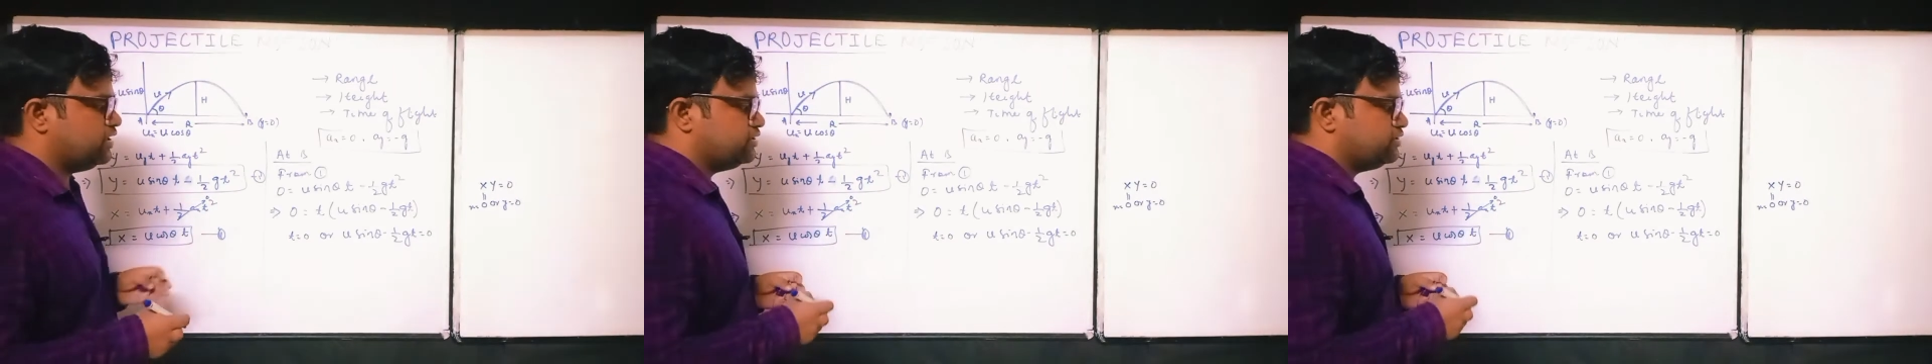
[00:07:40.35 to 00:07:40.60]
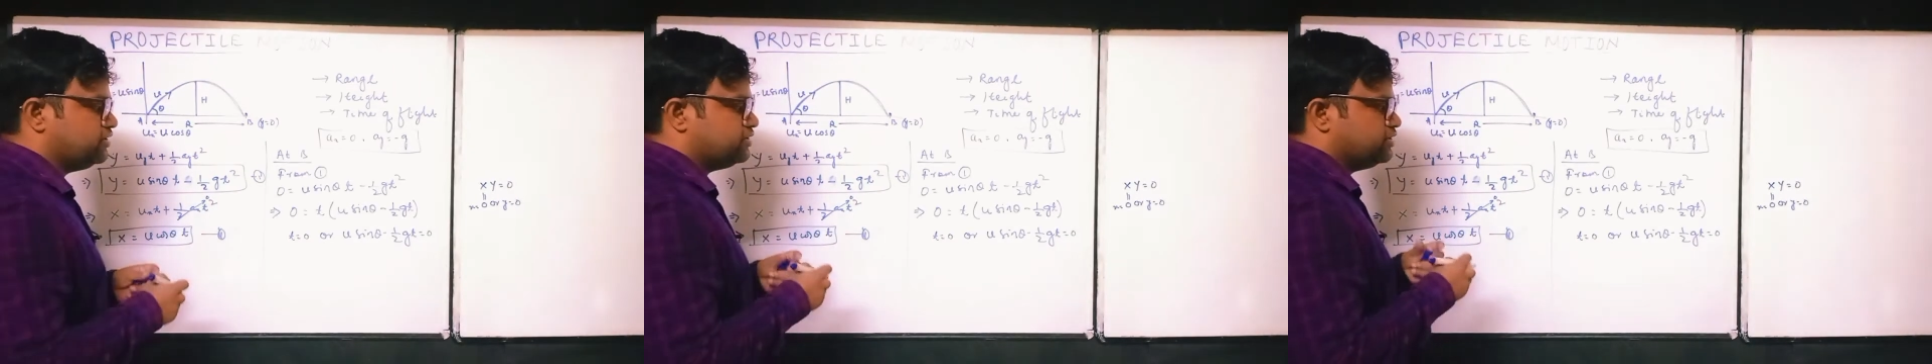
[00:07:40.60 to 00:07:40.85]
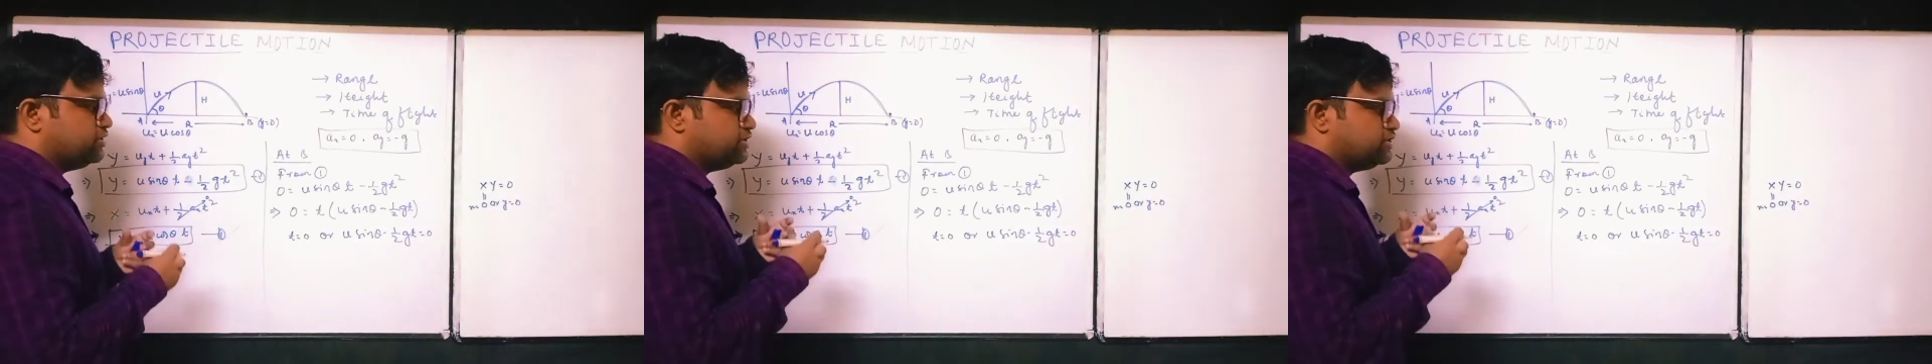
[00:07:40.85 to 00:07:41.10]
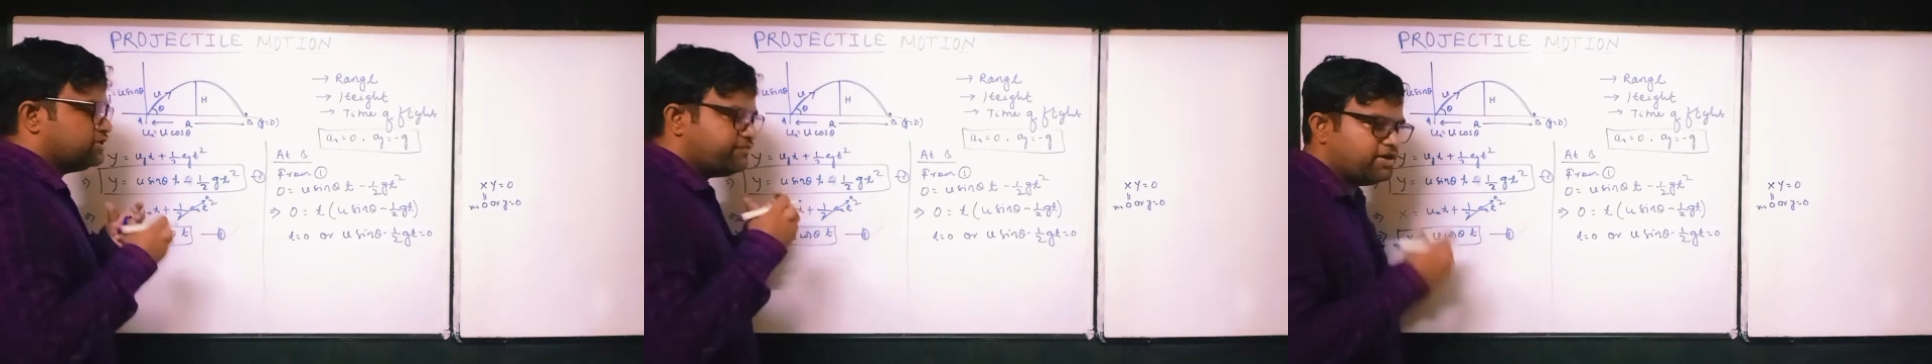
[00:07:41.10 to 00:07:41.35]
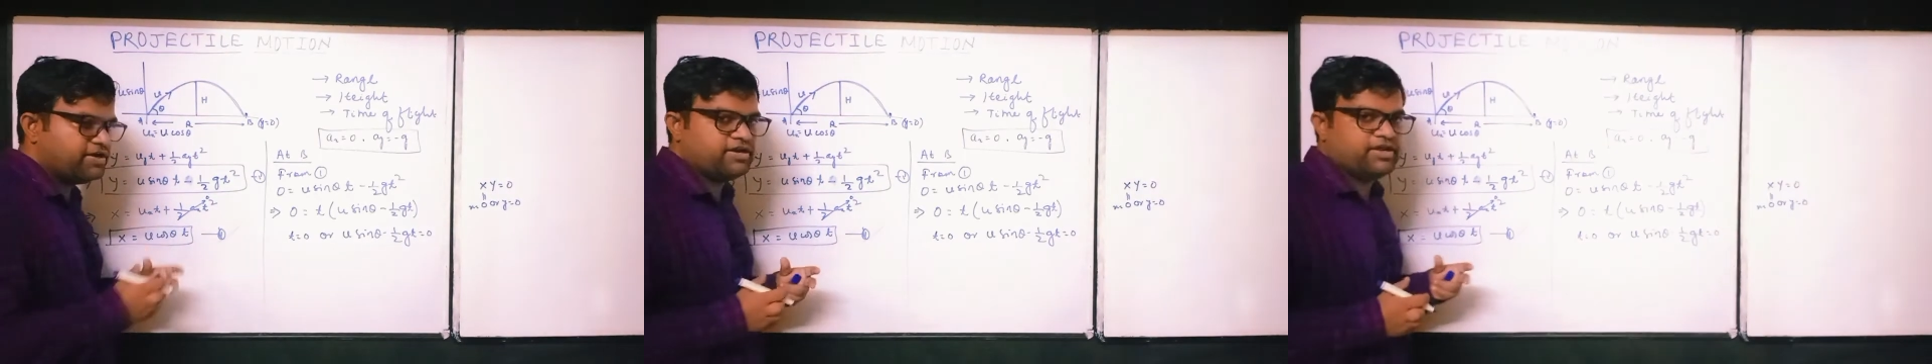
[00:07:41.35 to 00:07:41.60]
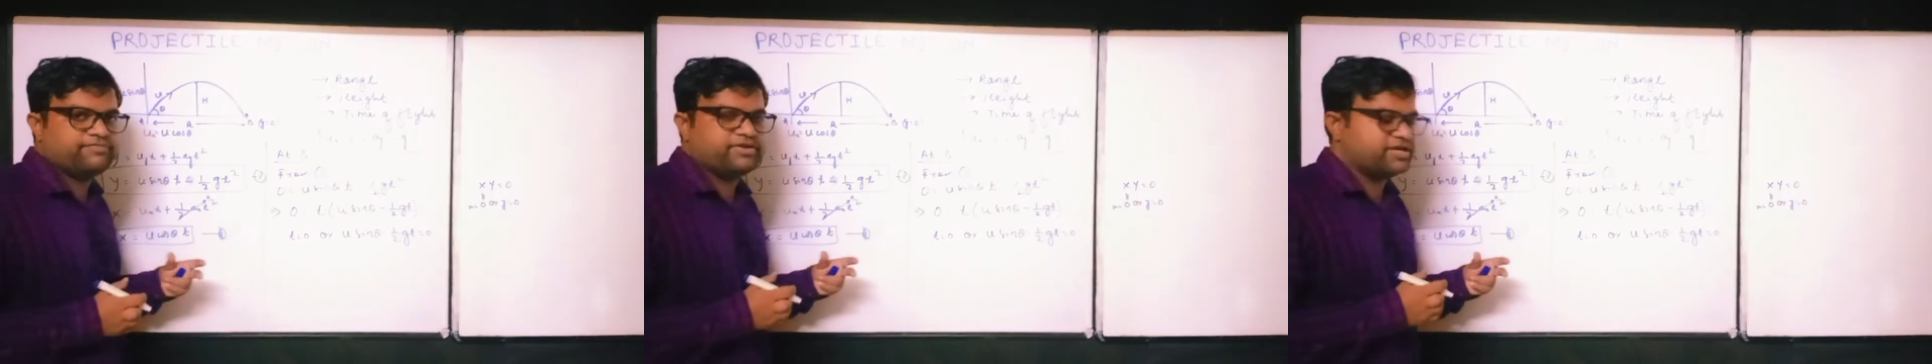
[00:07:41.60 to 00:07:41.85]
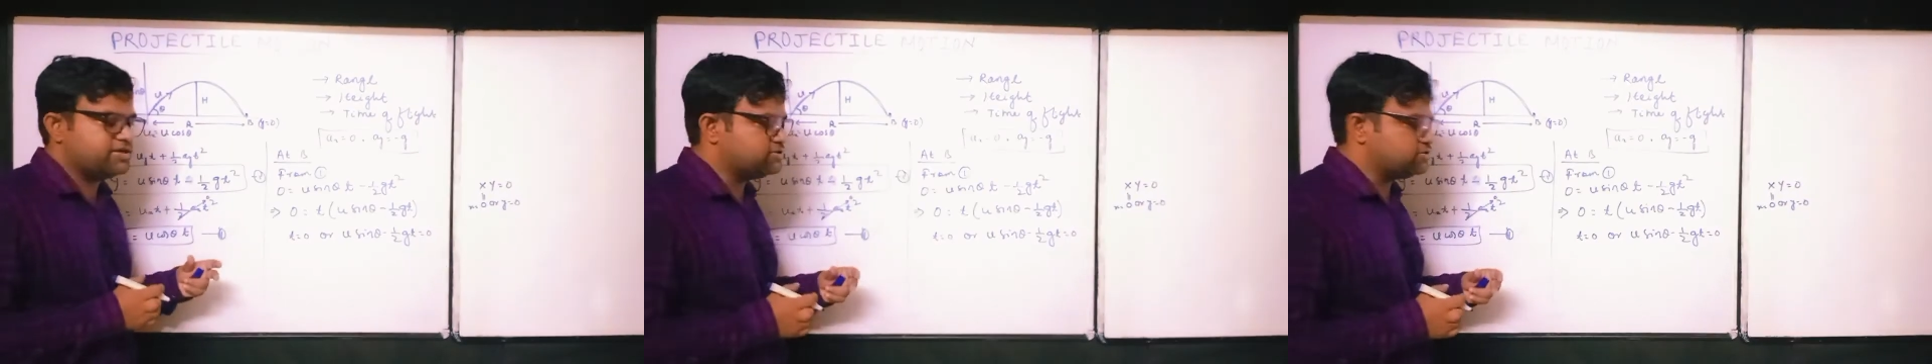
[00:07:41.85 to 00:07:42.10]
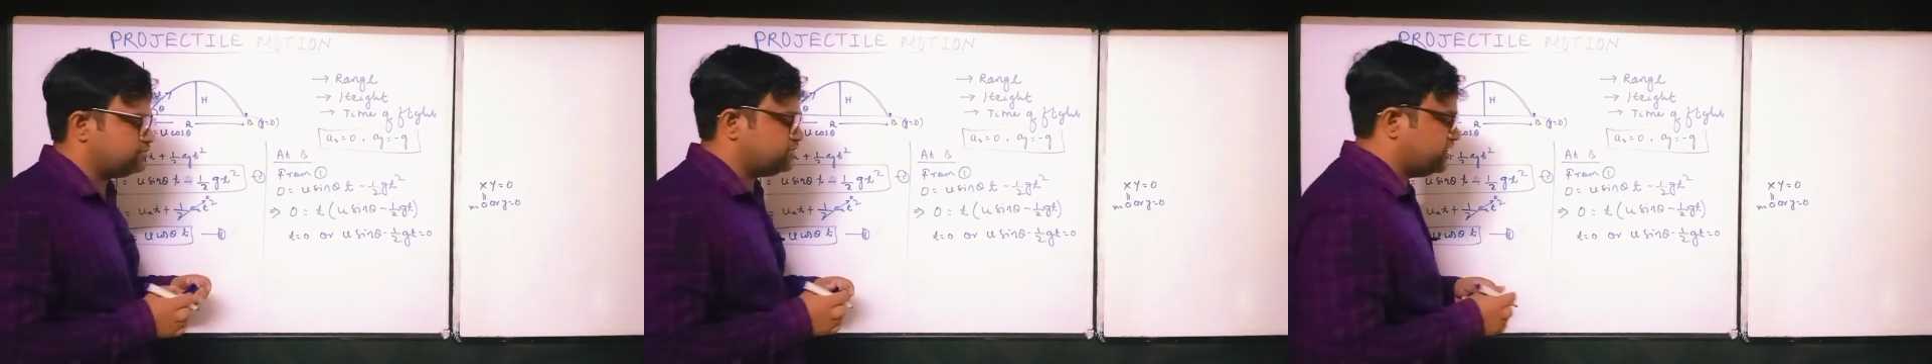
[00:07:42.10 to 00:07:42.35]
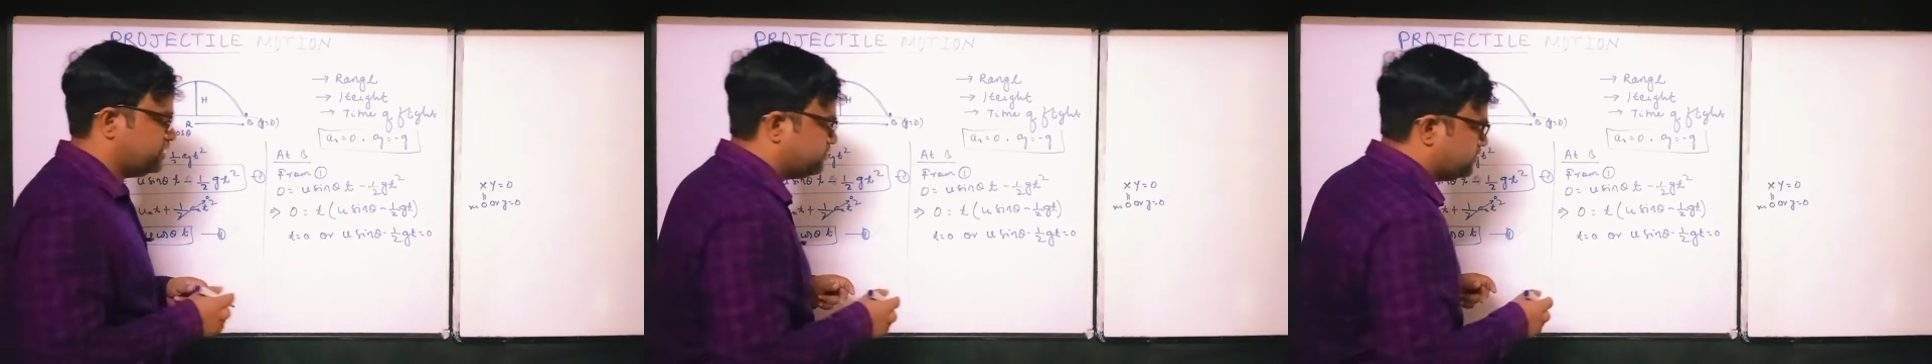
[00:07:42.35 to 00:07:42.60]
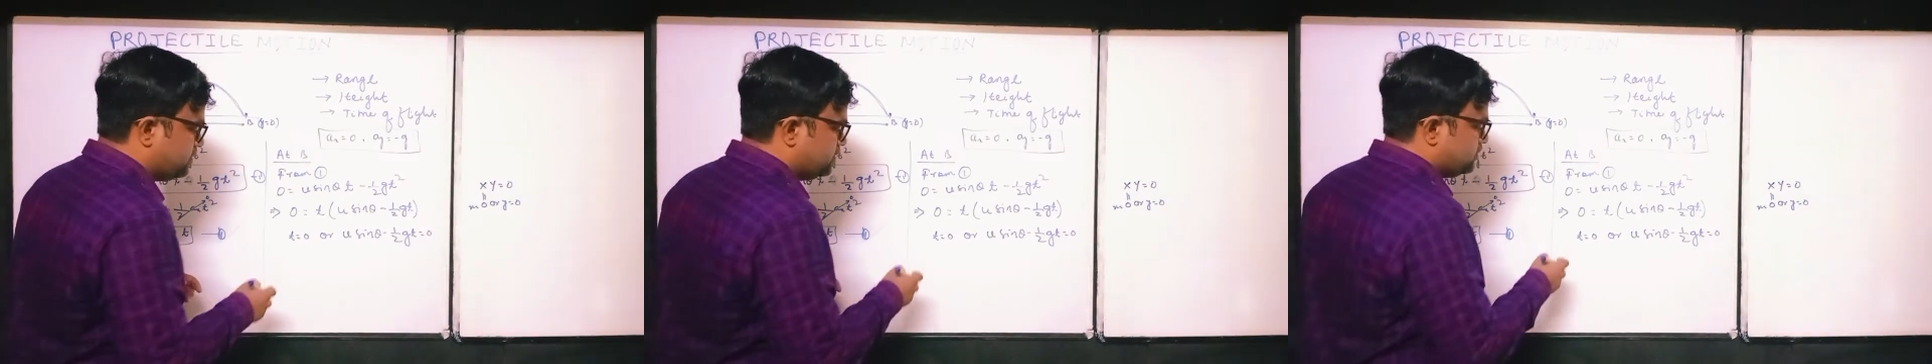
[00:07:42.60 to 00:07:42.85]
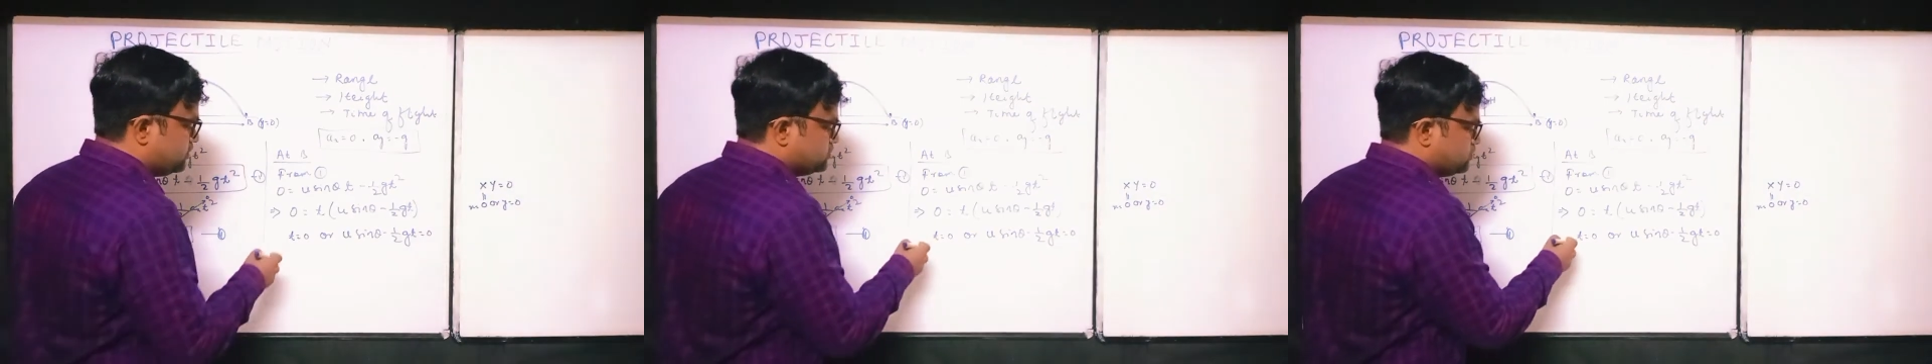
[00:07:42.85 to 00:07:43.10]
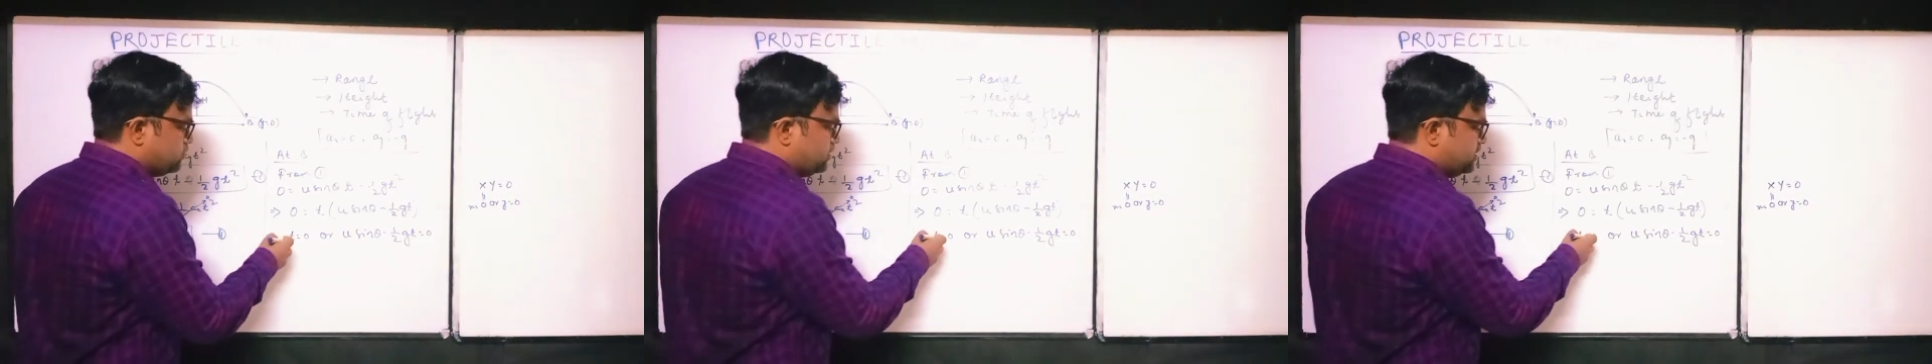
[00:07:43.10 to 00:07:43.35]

It definitely have taken some time. So we'll